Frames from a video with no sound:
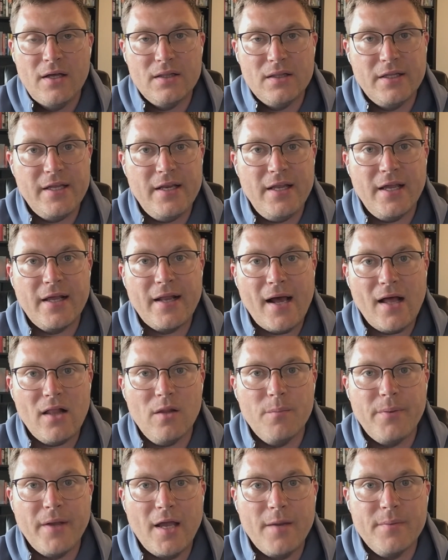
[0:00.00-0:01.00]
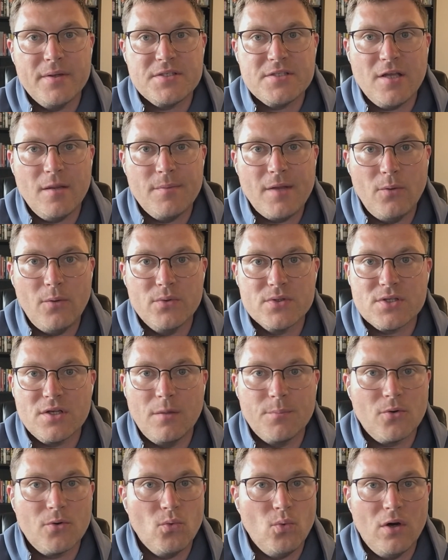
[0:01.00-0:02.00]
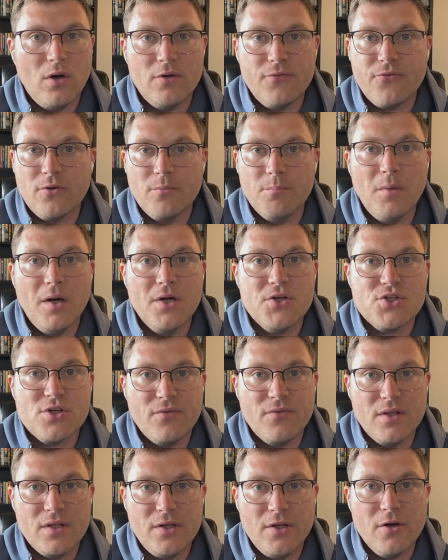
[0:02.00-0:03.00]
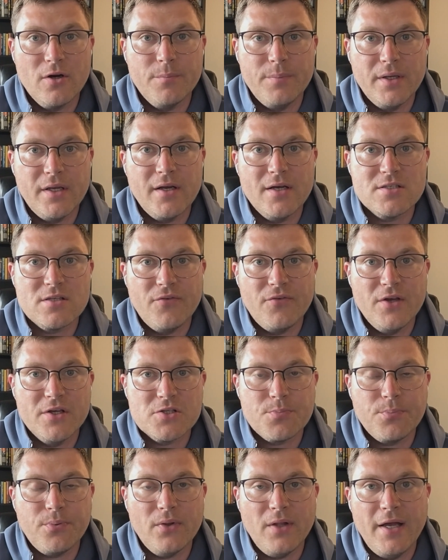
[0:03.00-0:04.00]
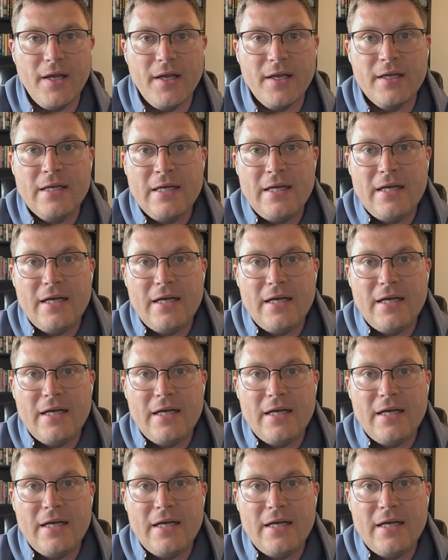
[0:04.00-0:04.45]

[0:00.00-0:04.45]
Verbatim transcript: leading an Alabama team that was #1 for much of the year because of his play.